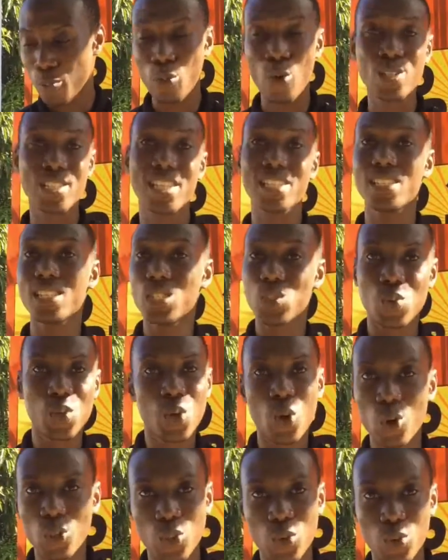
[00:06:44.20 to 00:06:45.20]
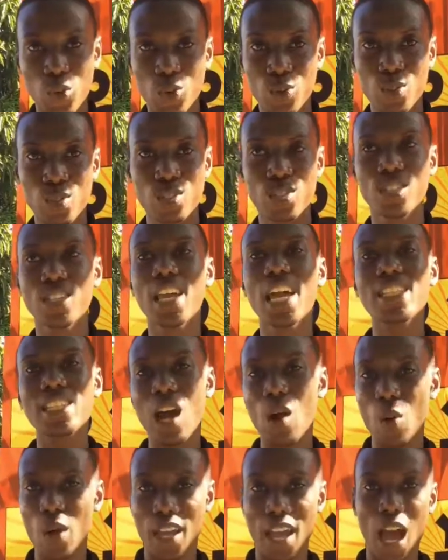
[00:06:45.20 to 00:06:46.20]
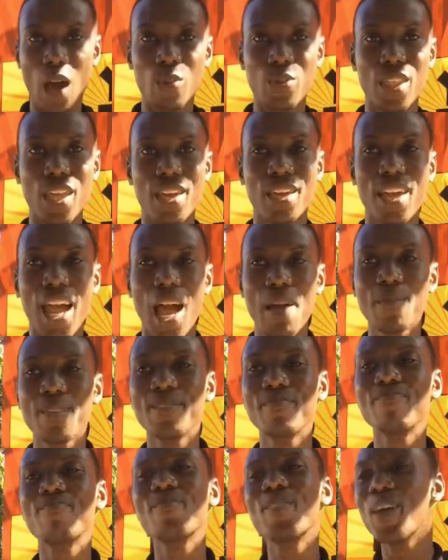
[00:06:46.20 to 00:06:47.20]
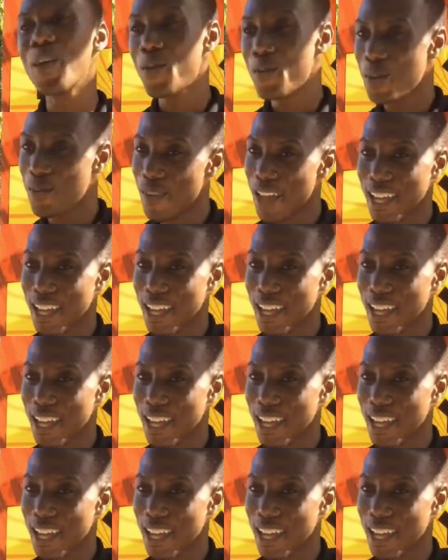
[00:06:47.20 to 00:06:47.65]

Processes we go through to get our work out there. I mean, we